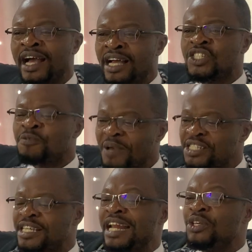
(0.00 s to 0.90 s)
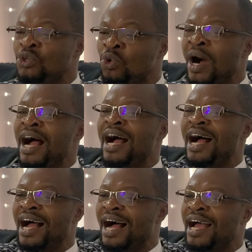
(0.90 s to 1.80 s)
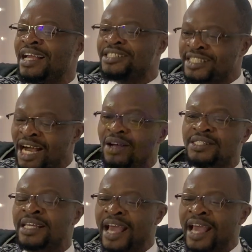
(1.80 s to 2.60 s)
especially you are a Chelsea